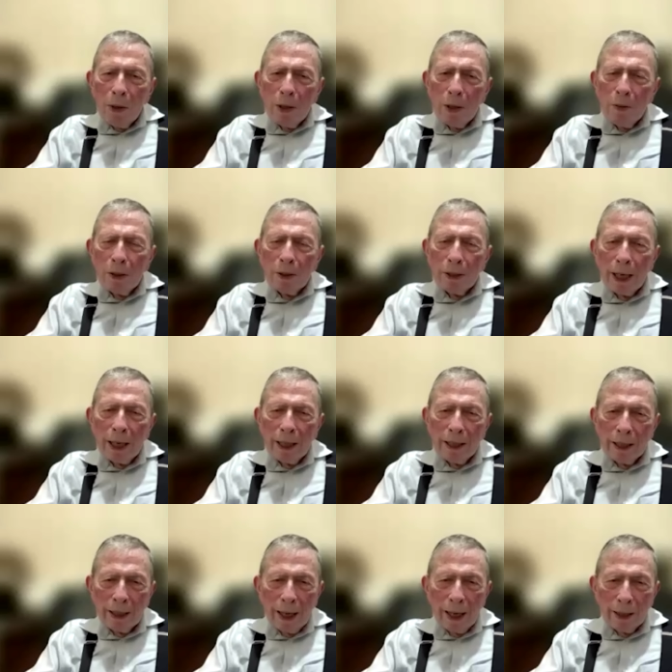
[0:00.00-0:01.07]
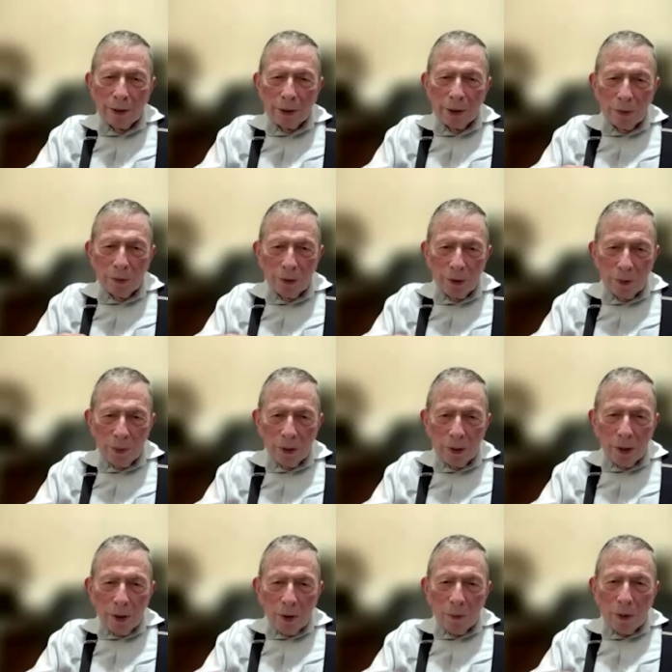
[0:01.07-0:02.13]
we were taken as a group.
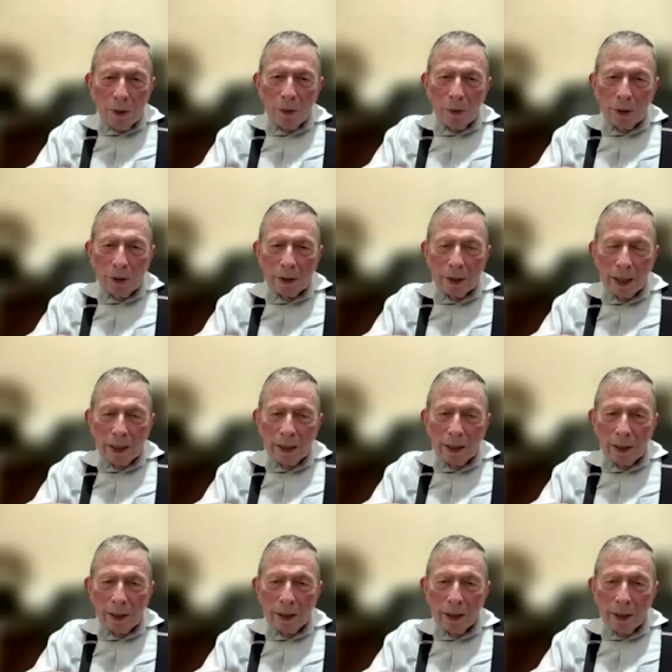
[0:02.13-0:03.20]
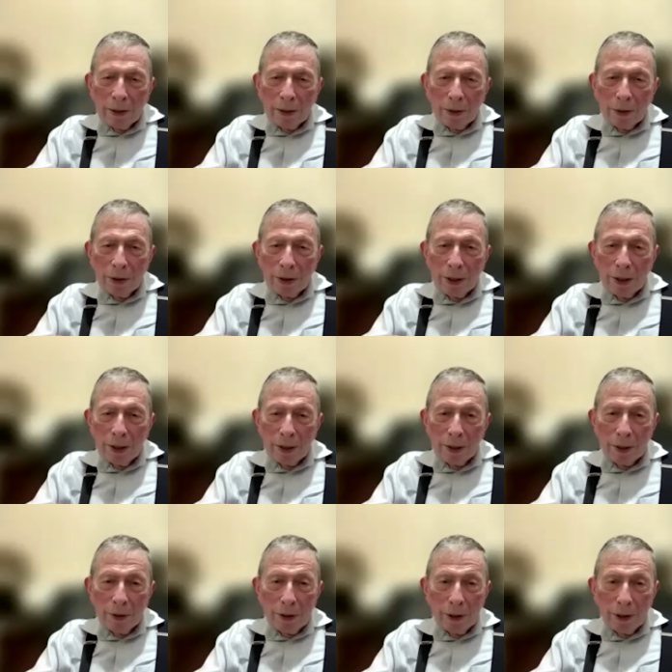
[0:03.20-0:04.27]
We were taken to see the
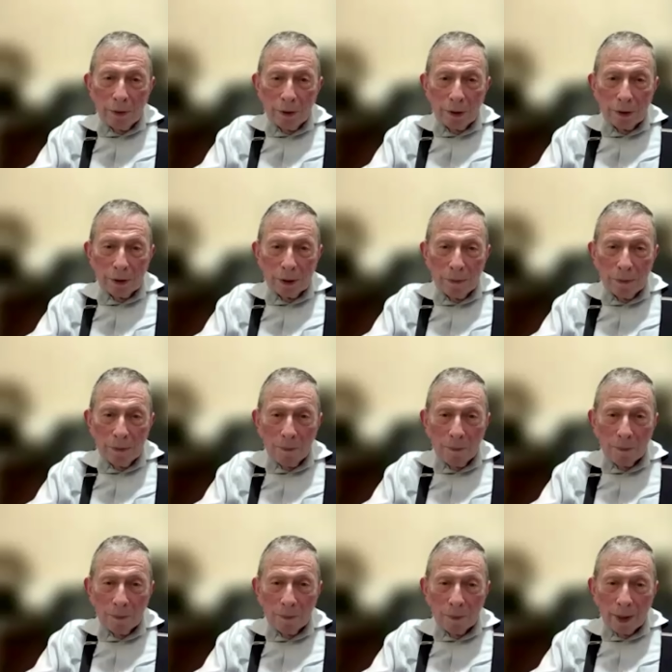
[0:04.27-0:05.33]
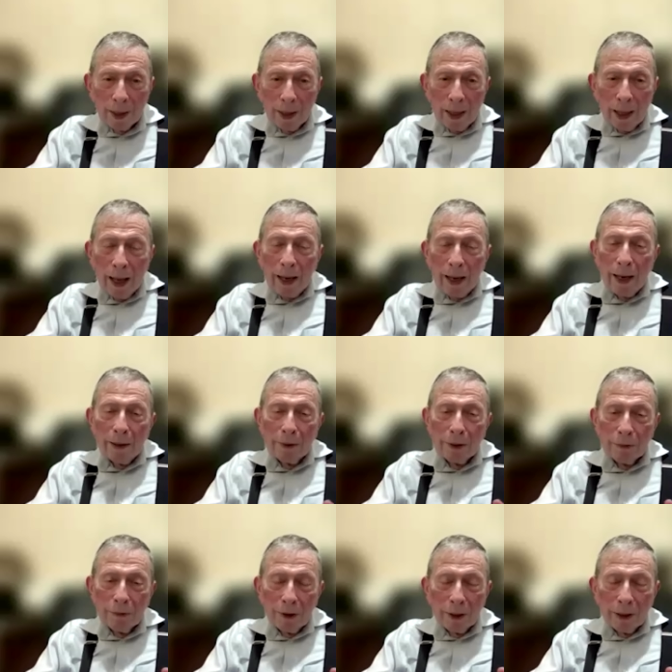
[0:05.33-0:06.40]
cathedrals, and I
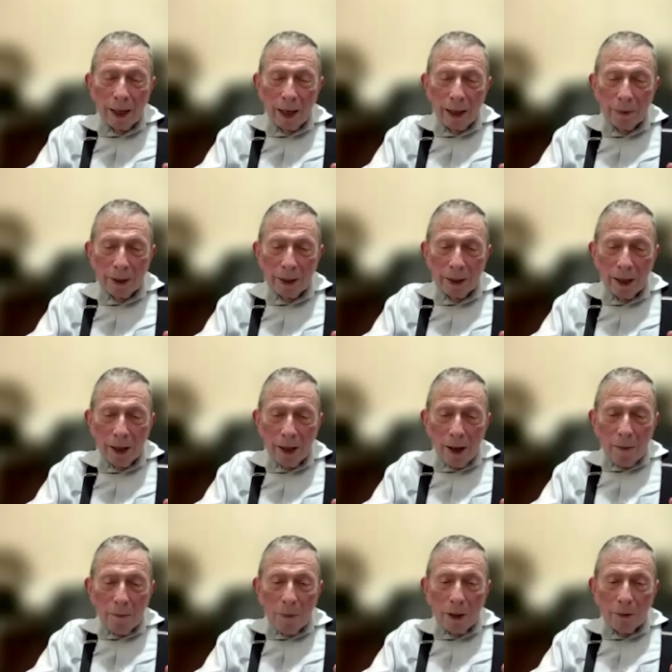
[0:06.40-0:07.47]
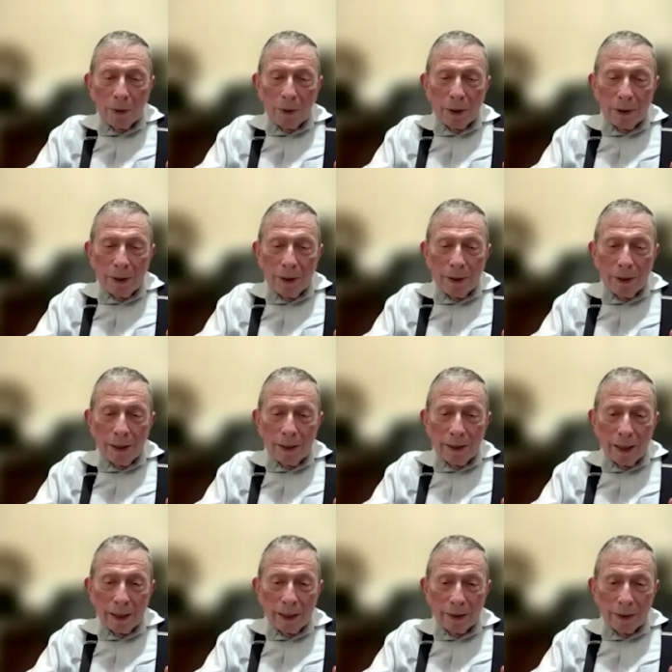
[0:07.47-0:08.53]
was very happy. But we
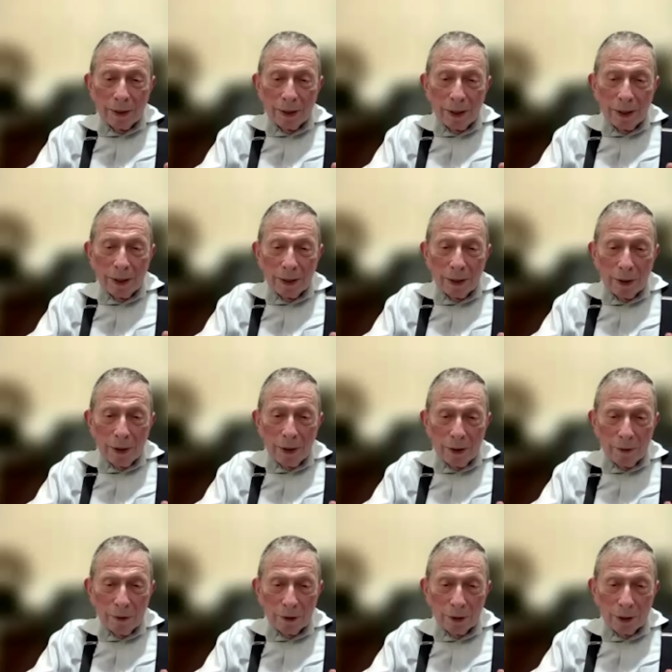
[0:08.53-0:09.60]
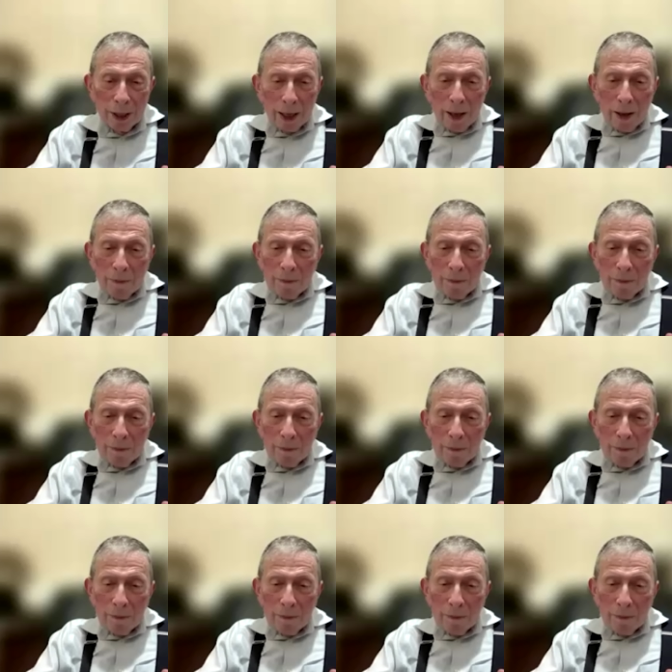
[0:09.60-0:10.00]
didn't get to see the cathedrals.